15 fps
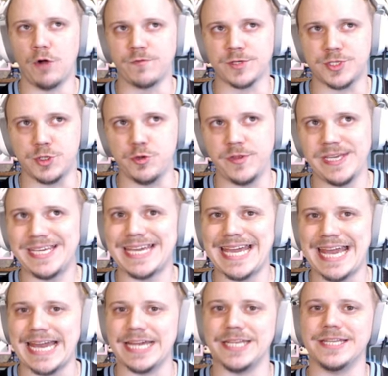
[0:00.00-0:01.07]
over to the
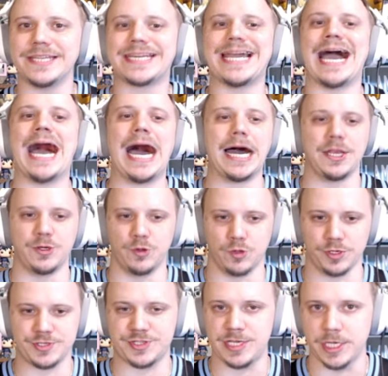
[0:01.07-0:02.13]
Canton
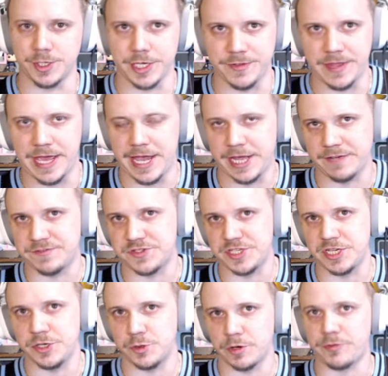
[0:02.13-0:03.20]
Condors here in the
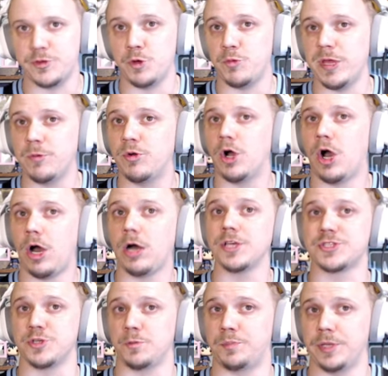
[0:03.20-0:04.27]
AFC North, who we will
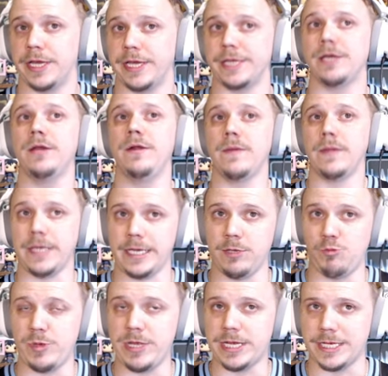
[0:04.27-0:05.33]
also play
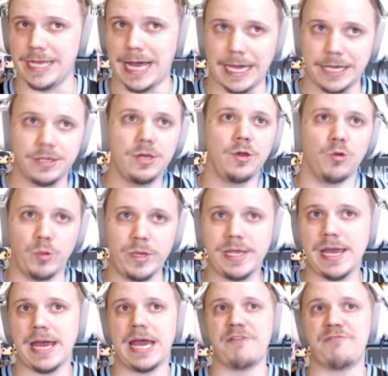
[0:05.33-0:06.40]
in week nine, we
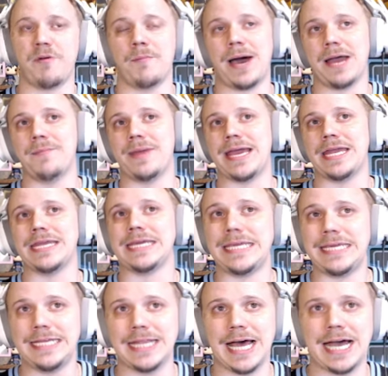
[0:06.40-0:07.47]
have my man
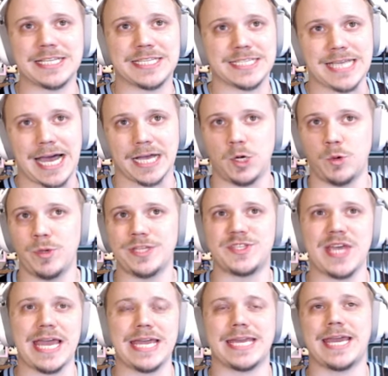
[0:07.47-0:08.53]
Eli Sockowitz,
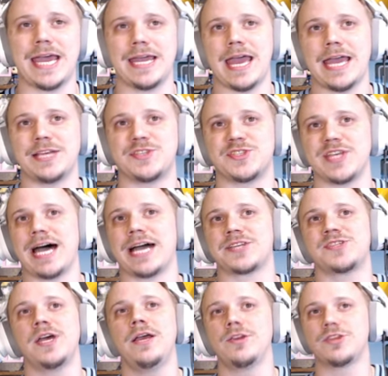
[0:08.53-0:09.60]
aka
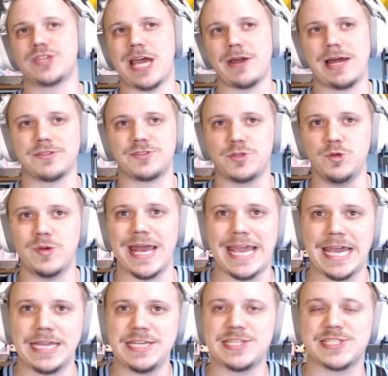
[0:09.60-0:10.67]
Socks. Shout out to
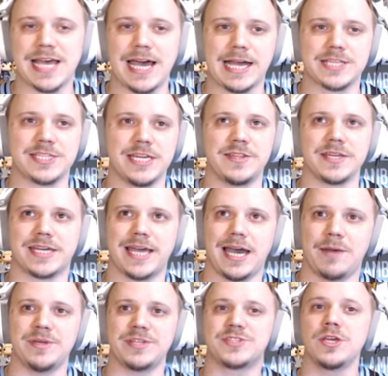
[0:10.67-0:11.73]
Annie Socks in the
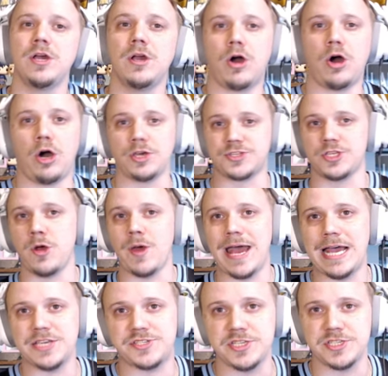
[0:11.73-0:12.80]
comments. Also
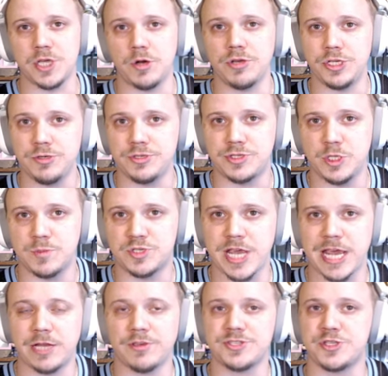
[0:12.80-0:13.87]
has his own YouTube channel,